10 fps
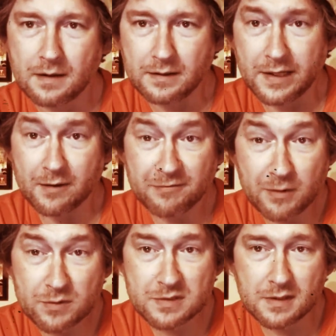Now,
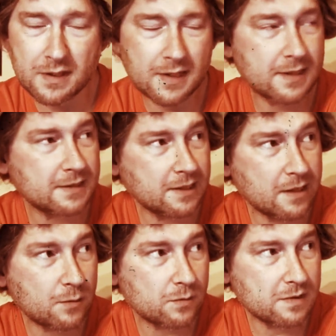folks,
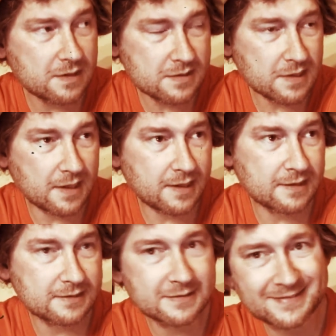this
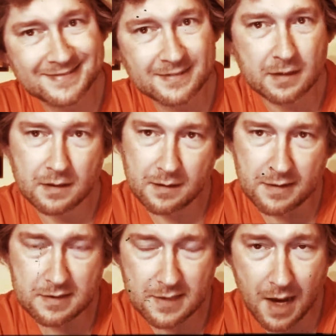
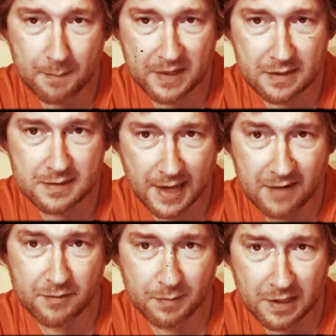topic is kind of a
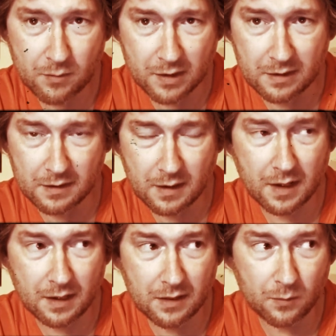big one.
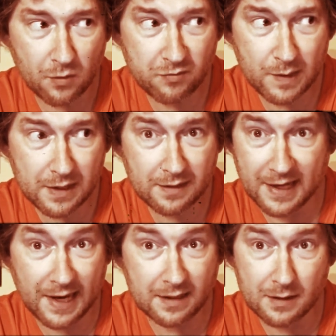The WolfMen, they
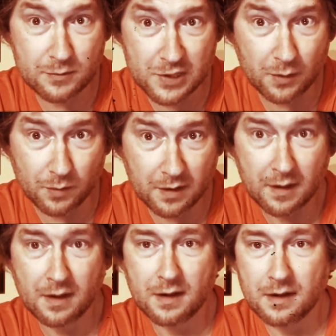ain't no joke.
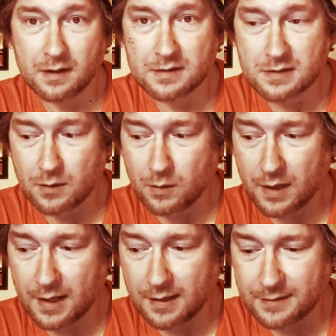
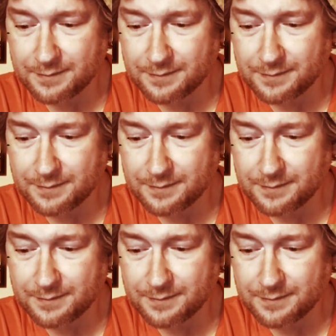So,